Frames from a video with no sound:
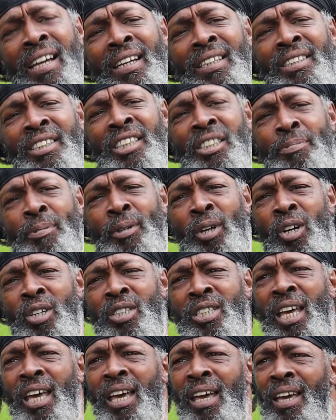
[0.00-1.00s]
Just
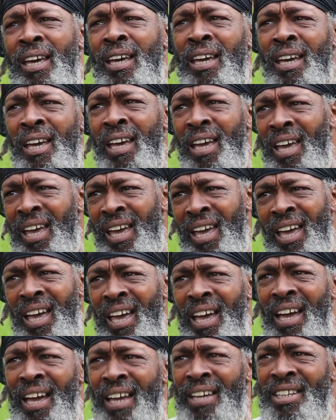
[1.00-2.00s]
because,
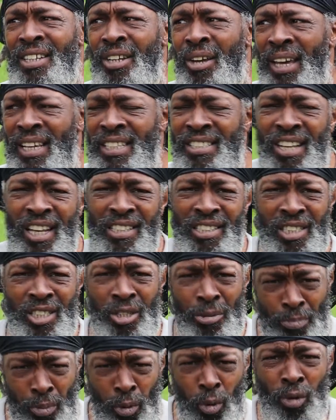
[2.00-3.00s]
you know, exercise is
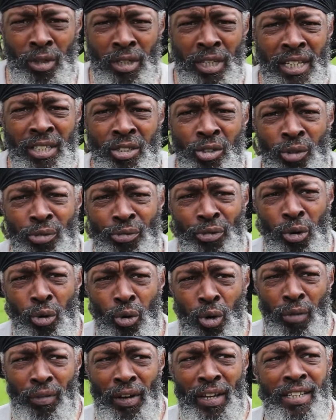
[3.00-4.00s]
important. It's good for
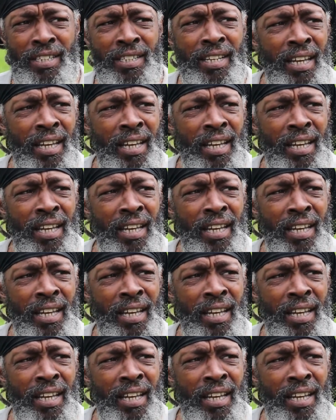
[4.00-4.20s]
all of us.